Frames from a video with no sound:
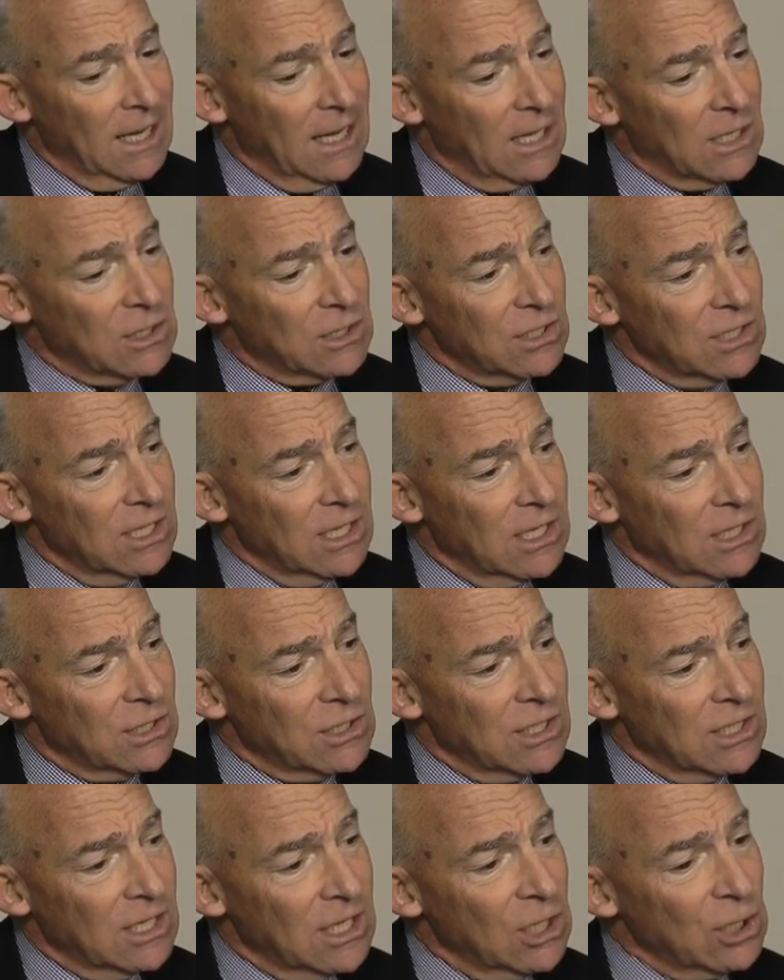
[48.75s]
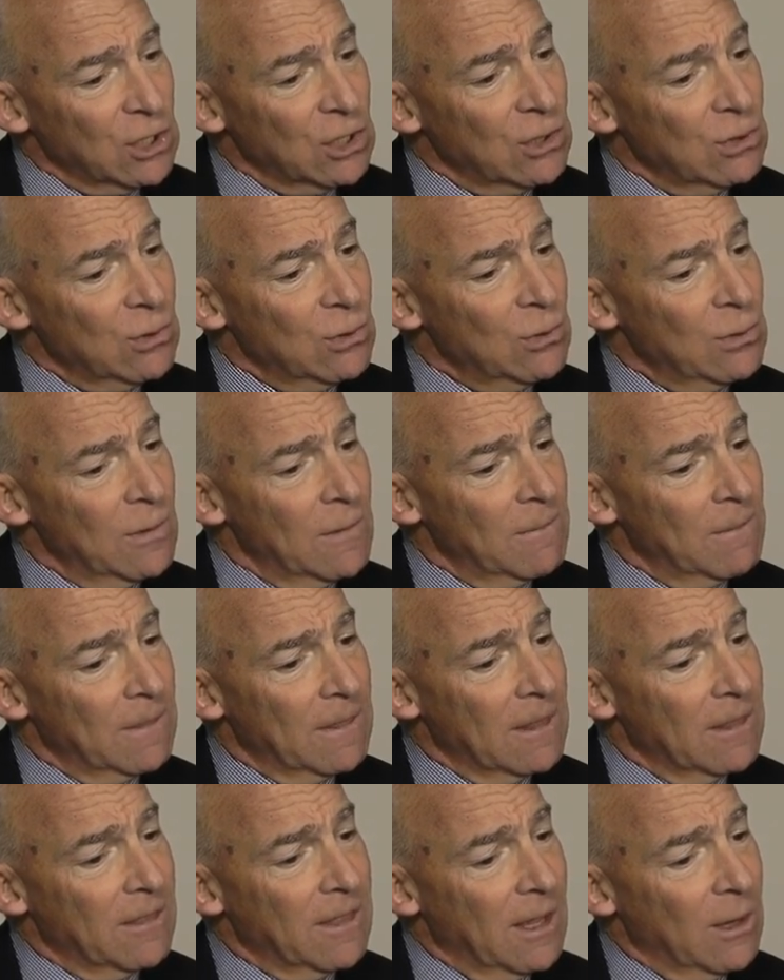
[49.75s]
is an issue
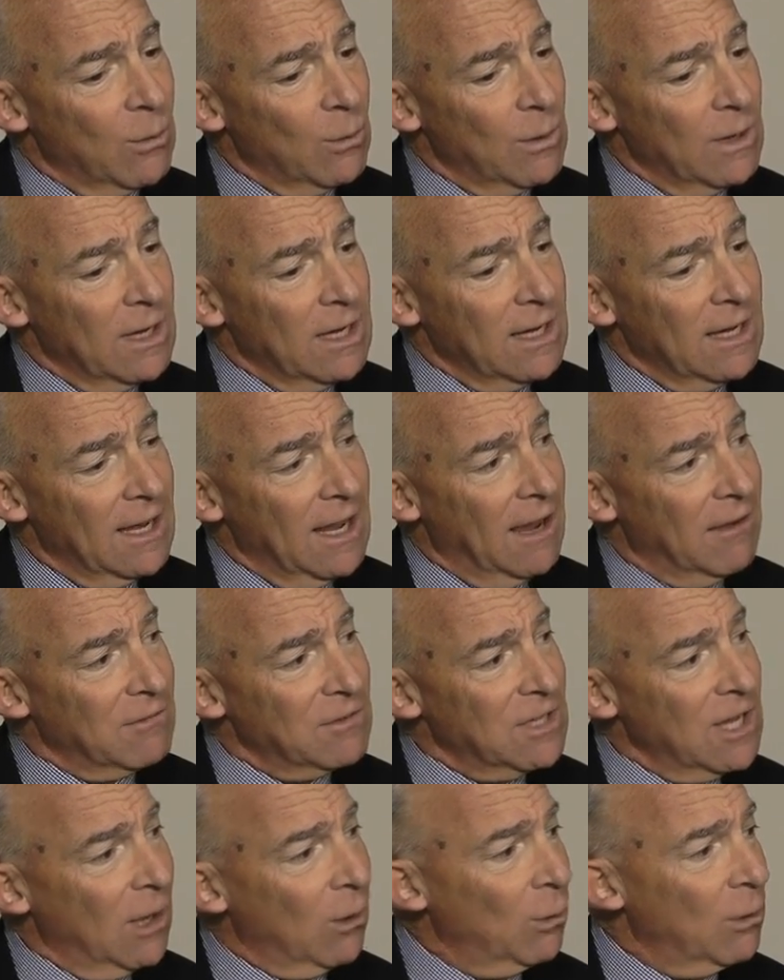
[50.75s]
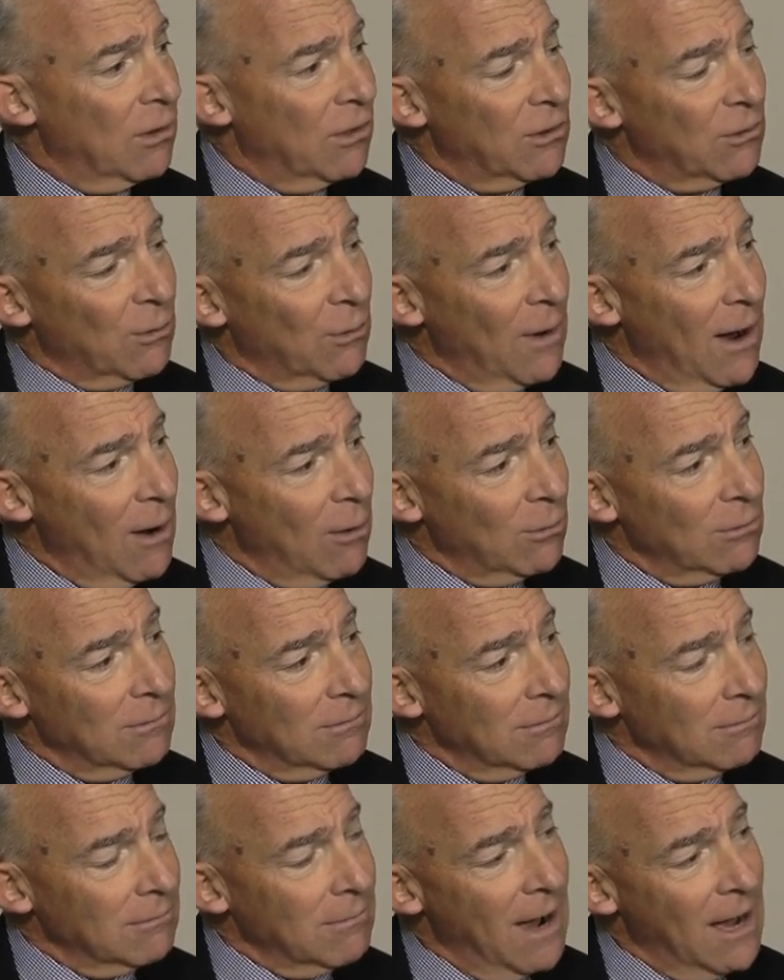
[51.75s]
that we have dealt with throughout
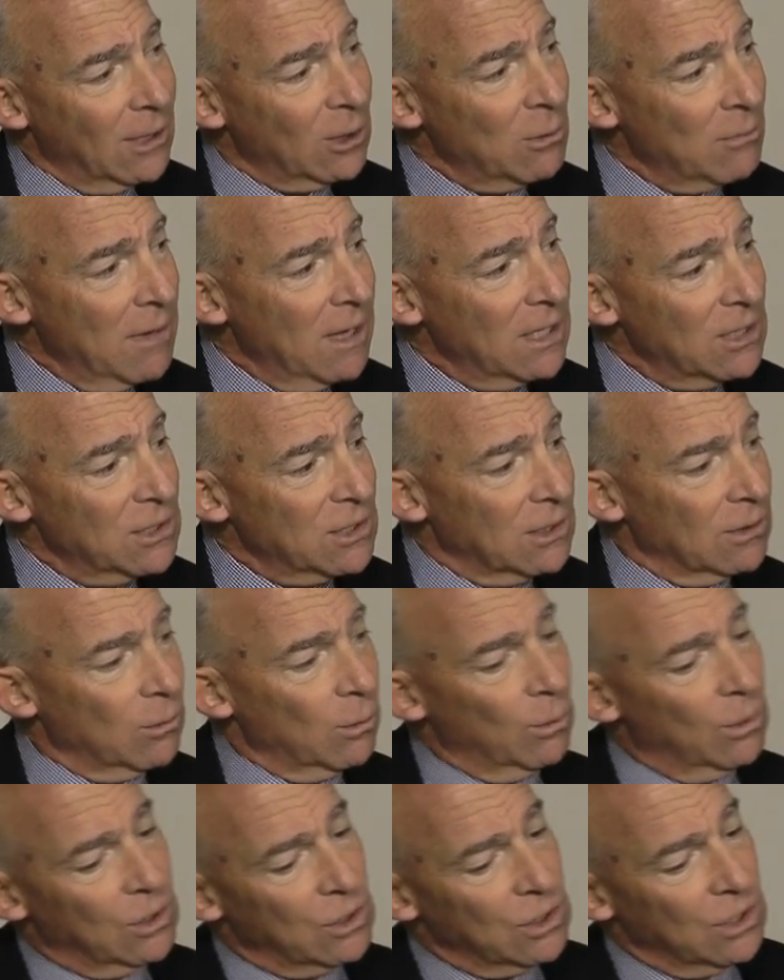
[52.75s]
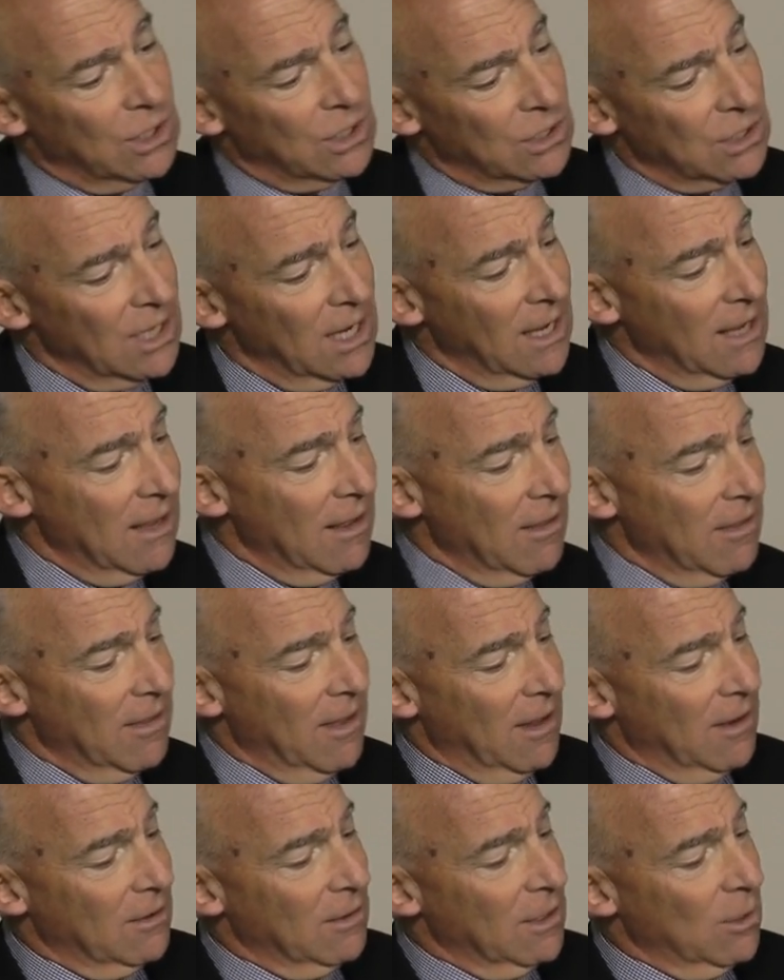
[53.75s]
modern medicine, which is
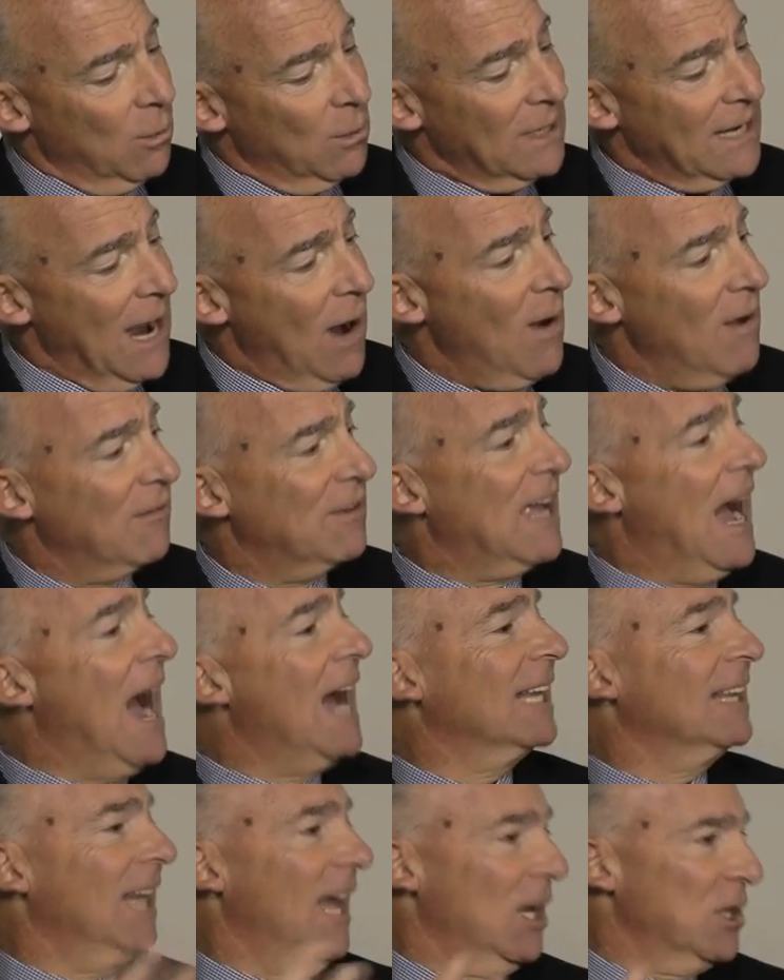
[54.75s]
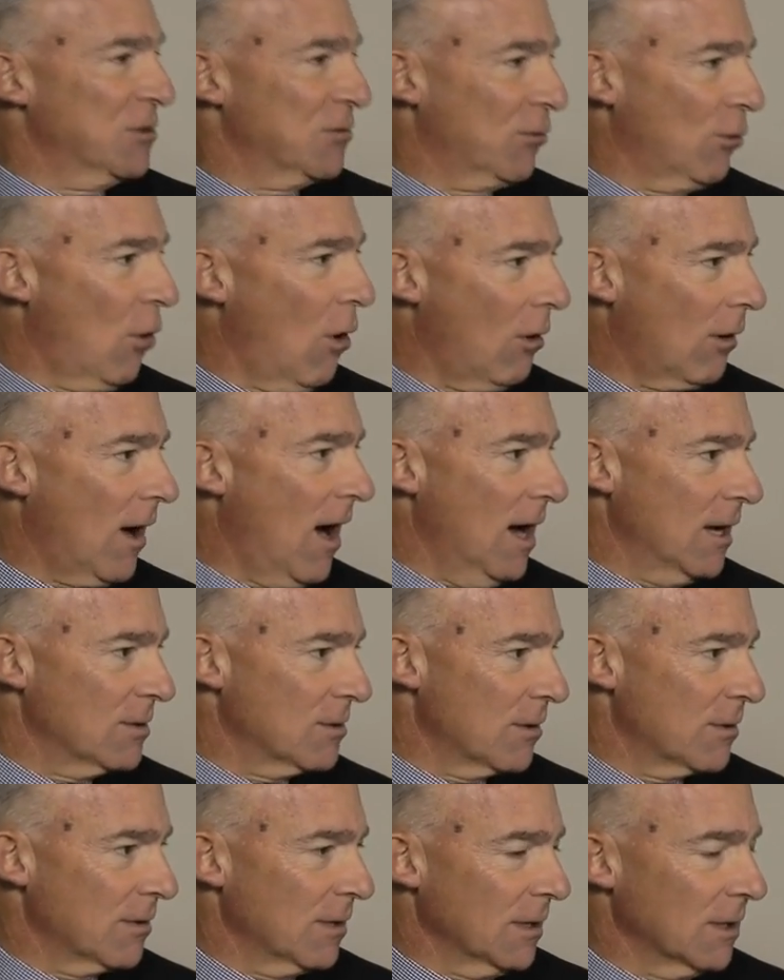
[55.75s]
that we now have guidelines for all
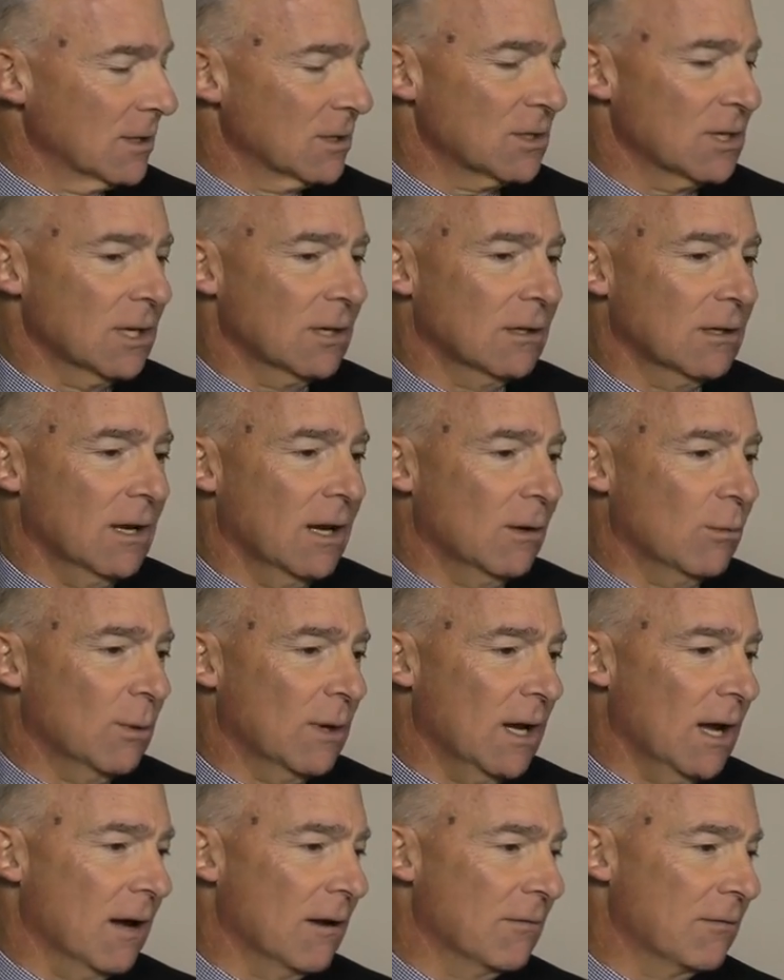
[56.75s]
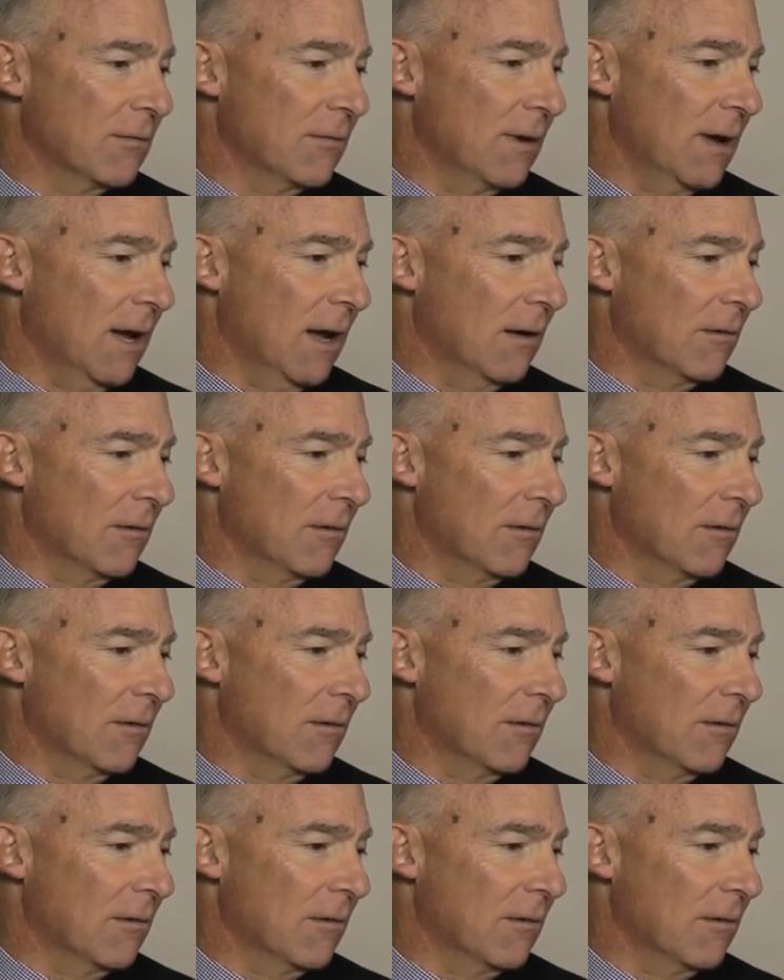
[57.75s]
kinds of things, and we have